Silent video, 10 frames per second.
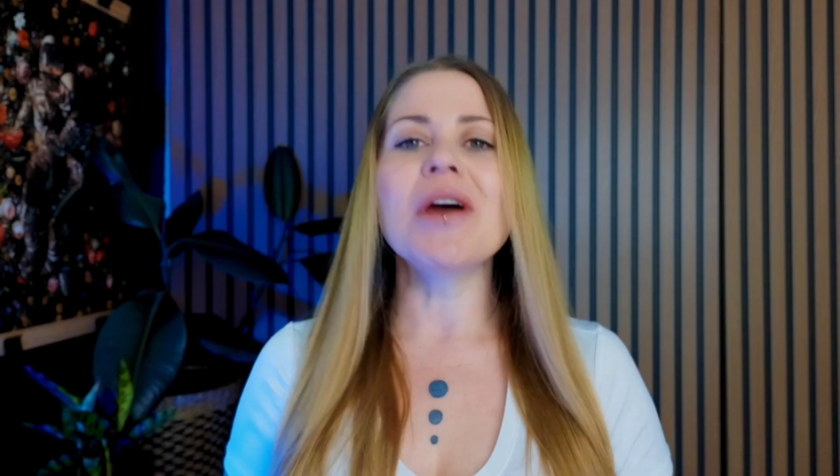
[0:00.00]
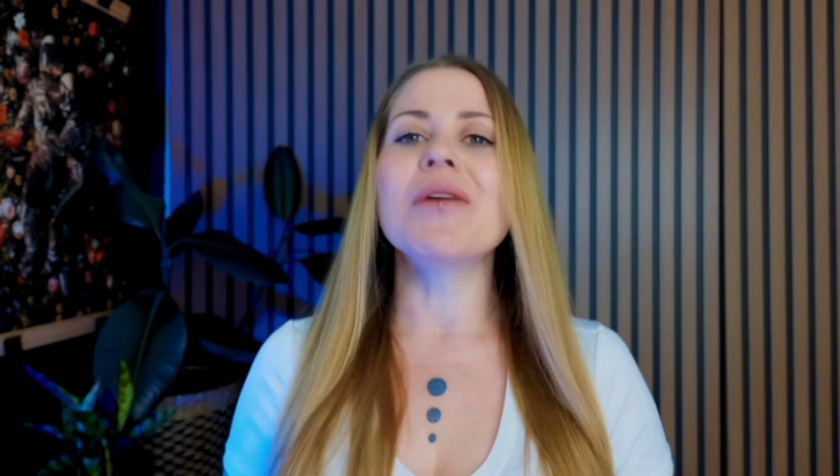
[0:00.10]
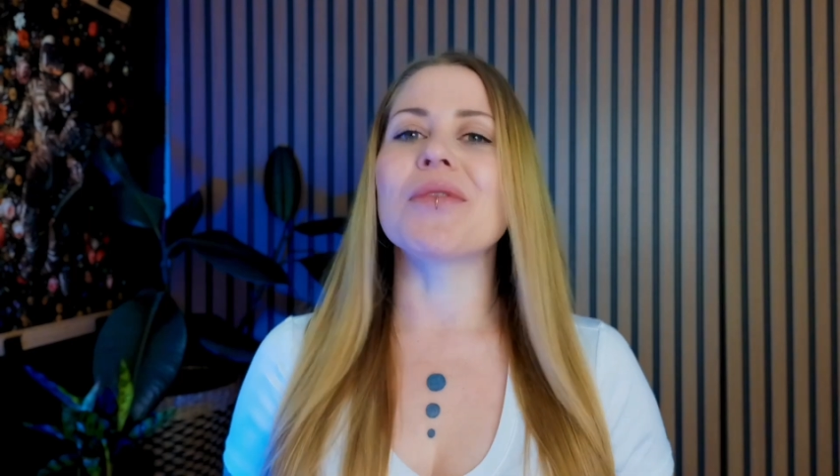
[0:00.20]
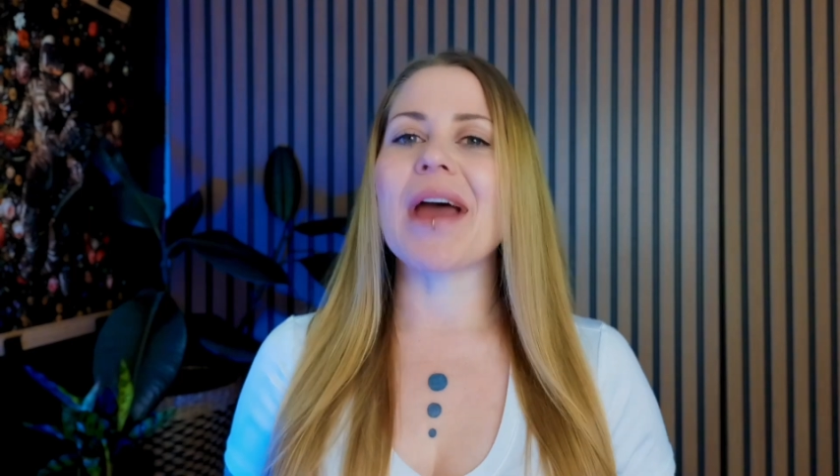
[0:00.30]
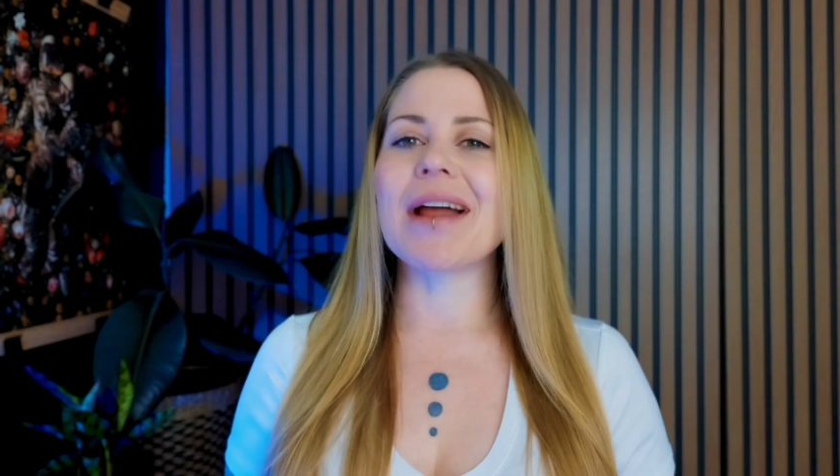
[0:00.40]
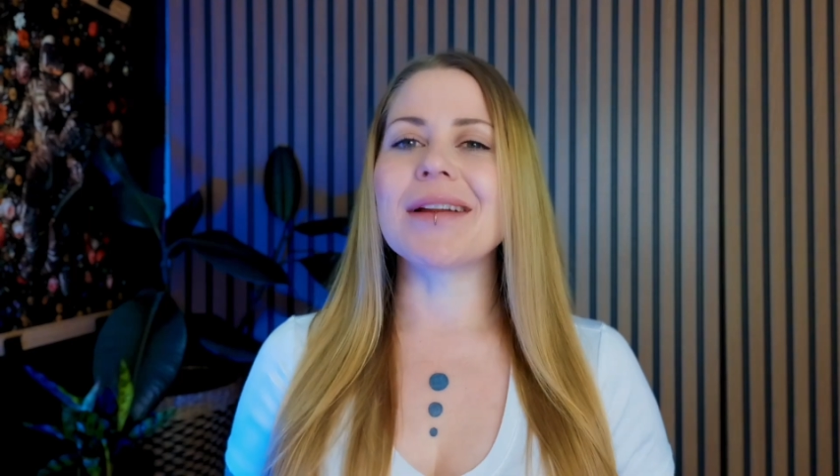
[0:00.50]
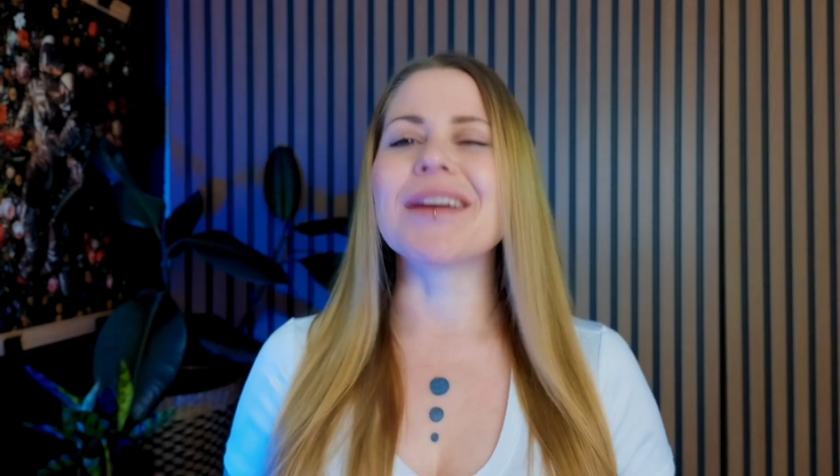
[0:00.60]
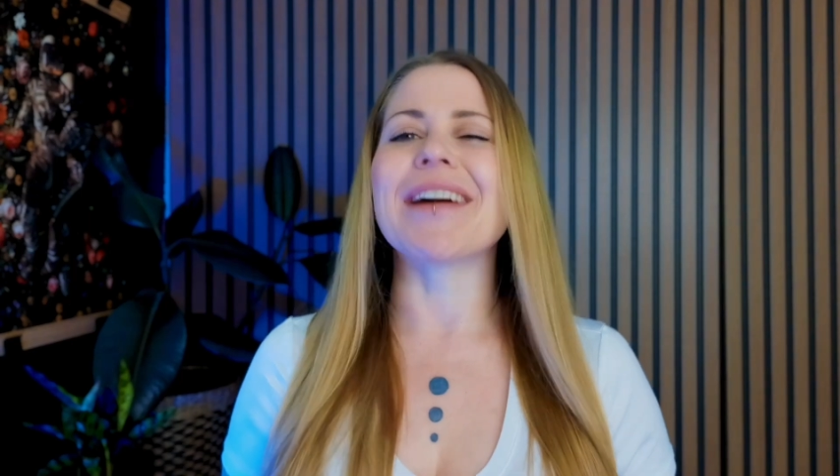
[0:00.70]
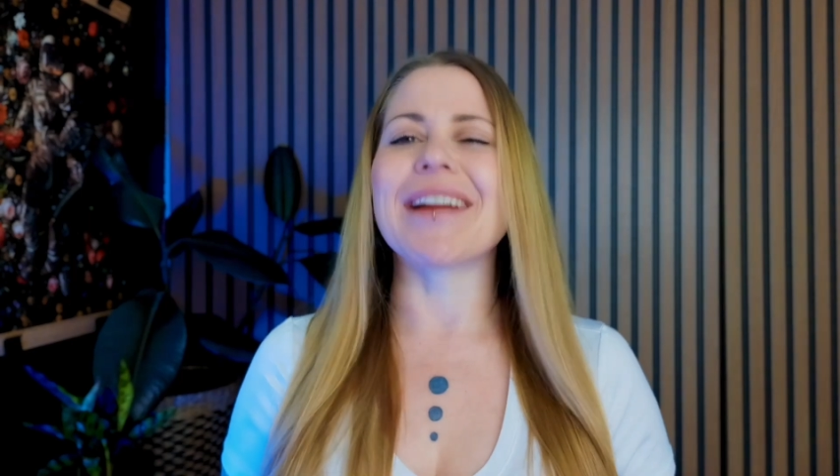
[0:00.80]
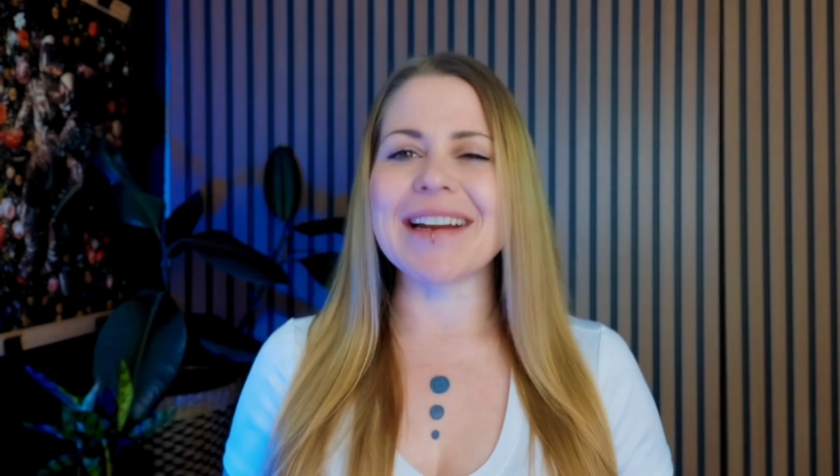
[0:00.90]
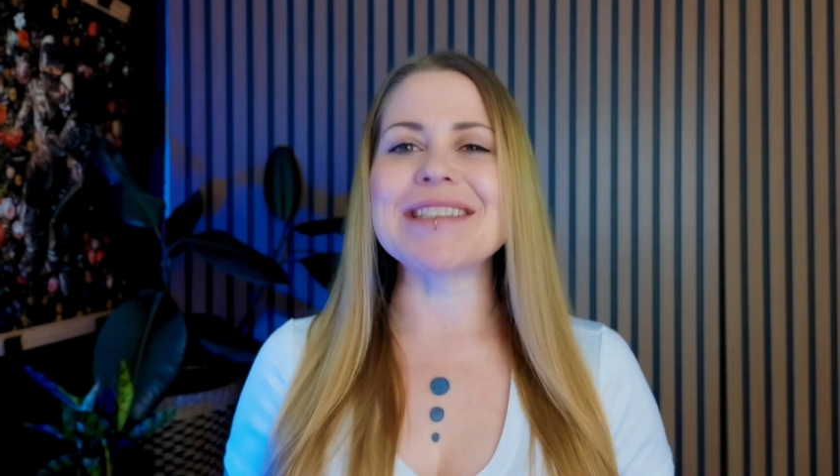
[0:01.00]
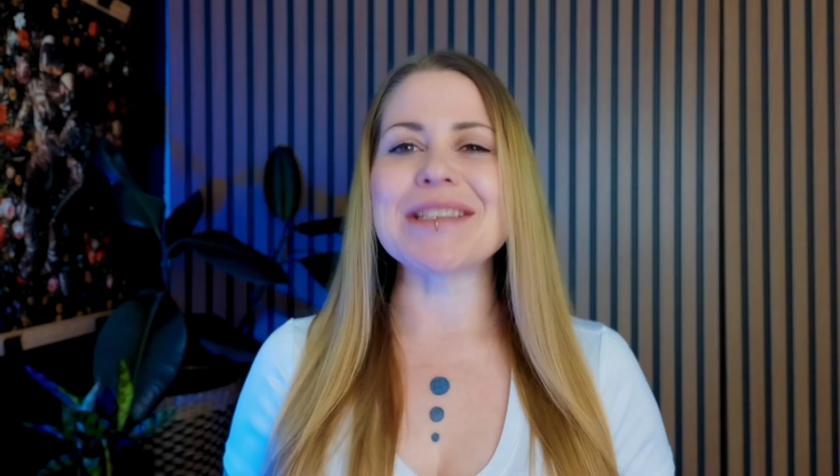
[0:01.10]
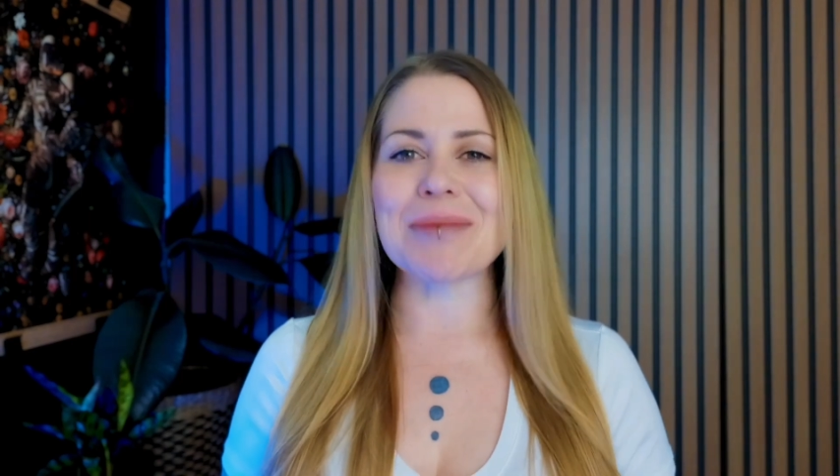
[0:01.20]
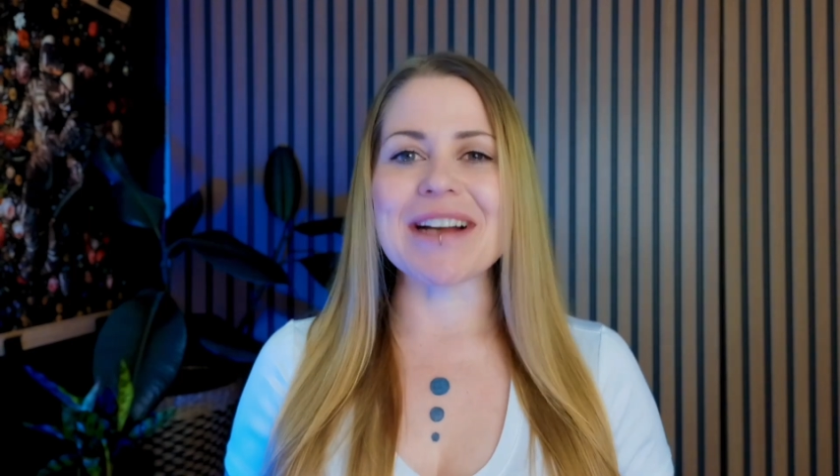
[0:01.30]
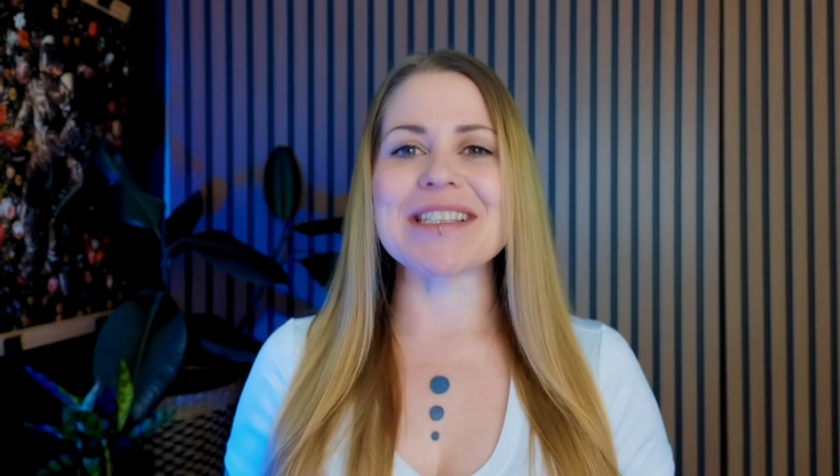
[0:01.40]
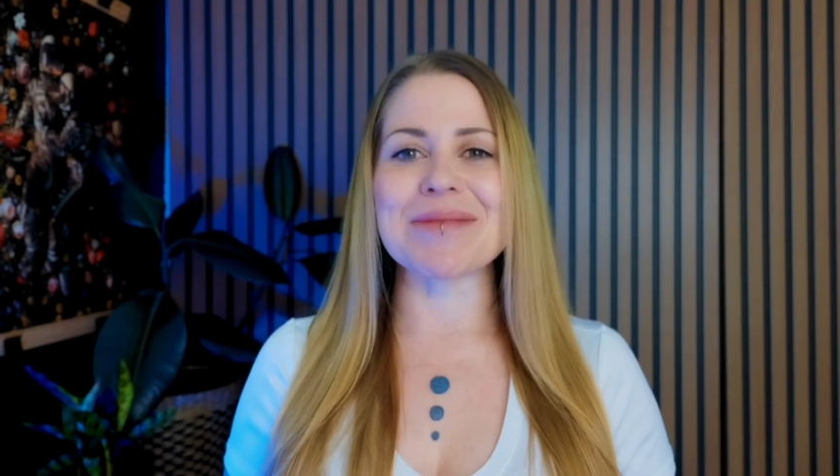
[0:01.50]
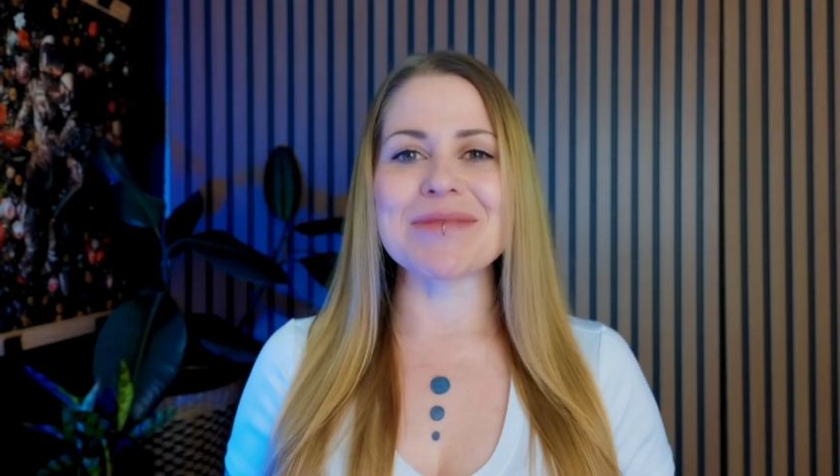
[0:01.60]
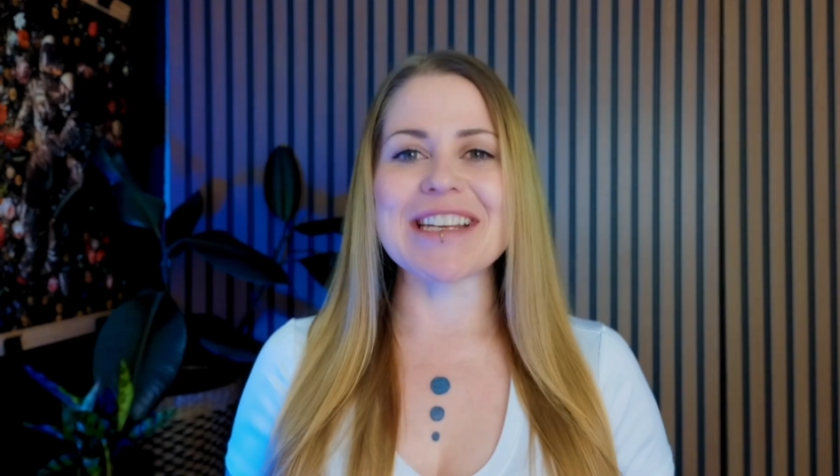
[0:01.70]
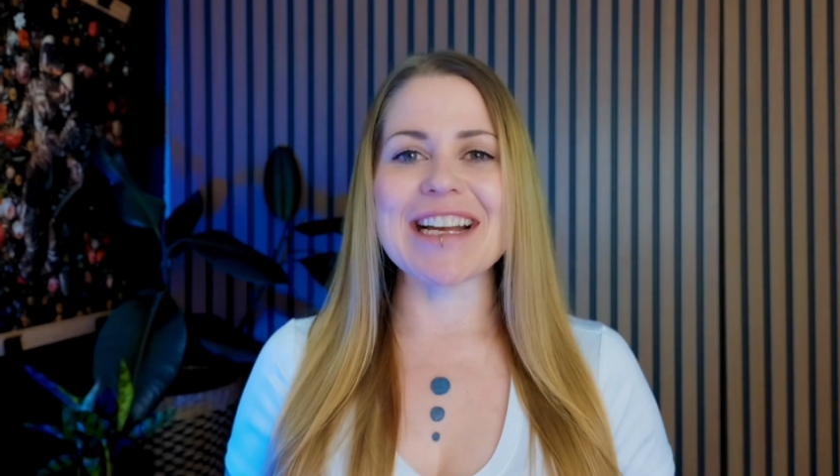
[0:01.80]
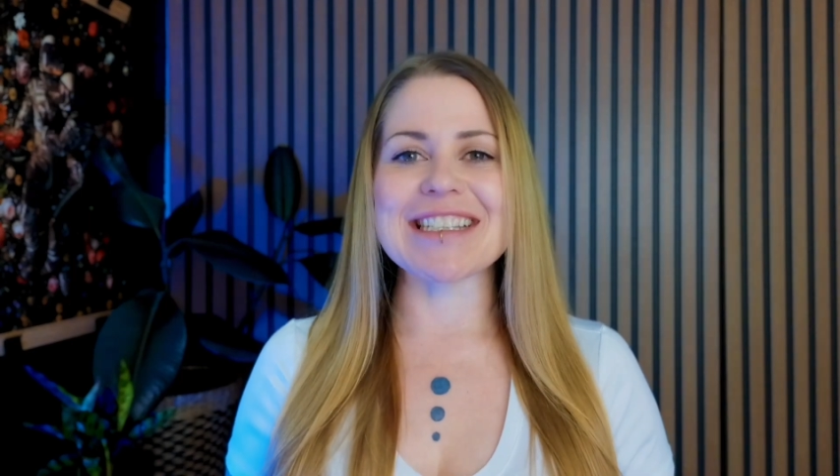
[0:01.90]
for that, you're gonna need some custom
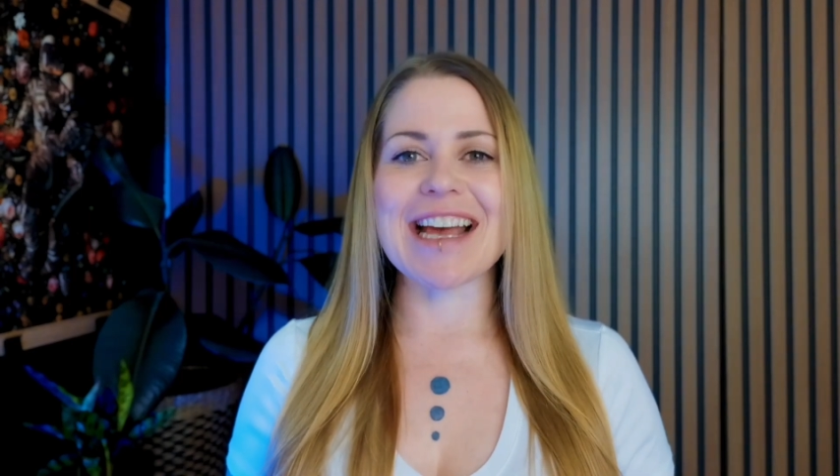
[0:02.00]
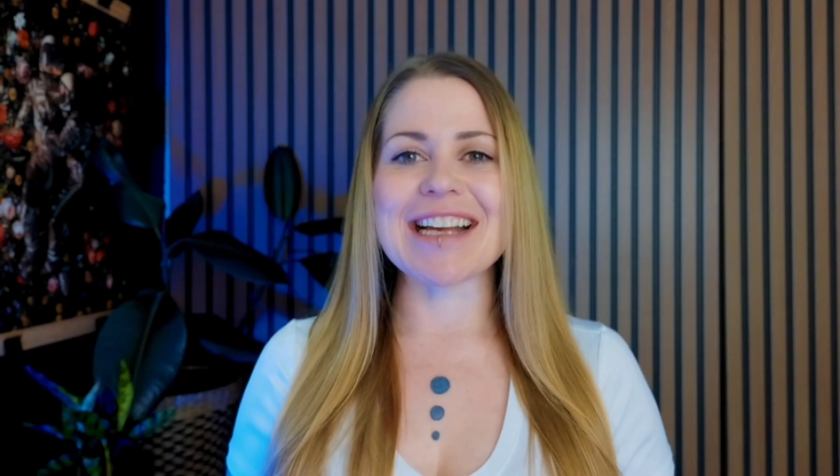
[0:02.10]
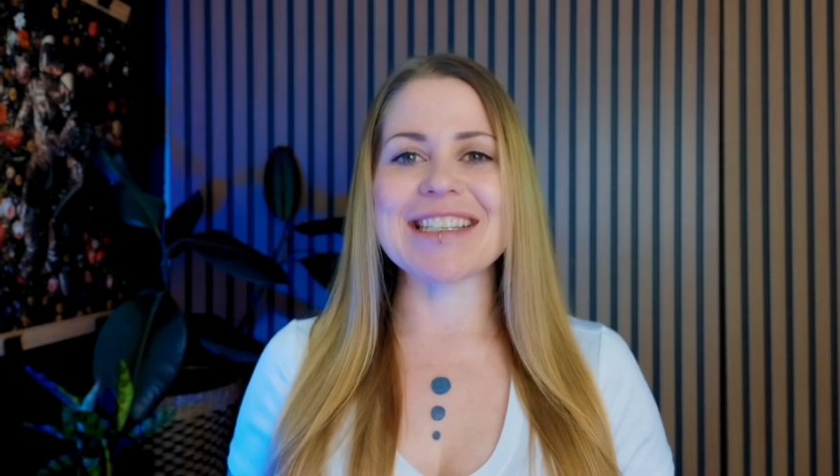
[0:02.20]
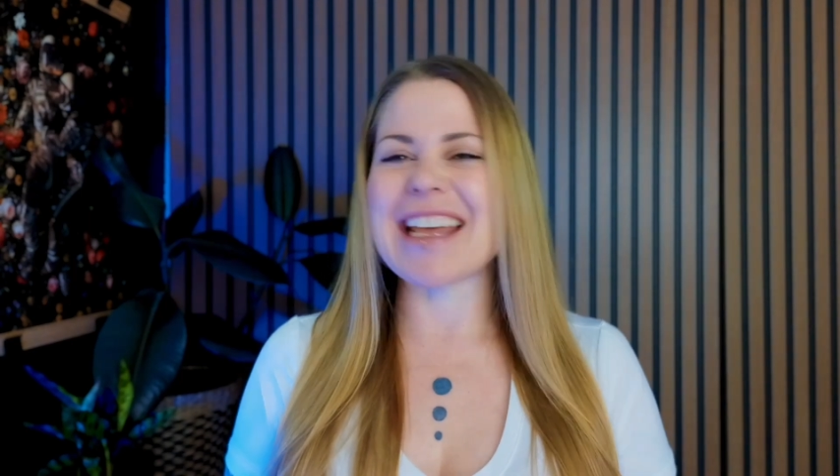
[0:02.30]
CSS,